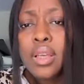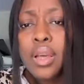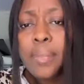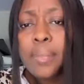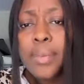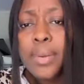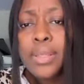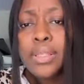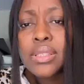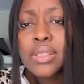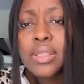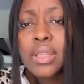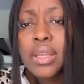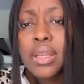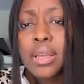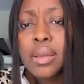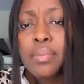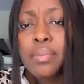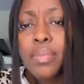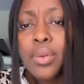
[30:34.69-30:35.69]
That person
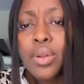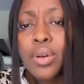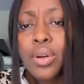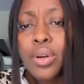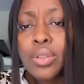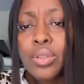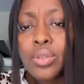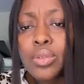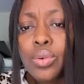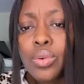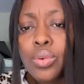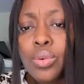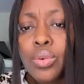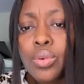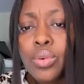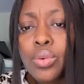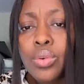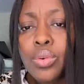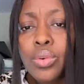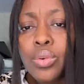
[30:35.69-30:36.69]
that I blocked,
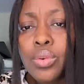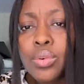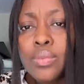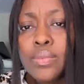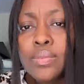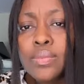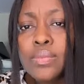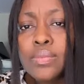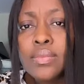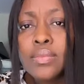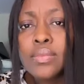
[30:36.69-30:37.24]
though.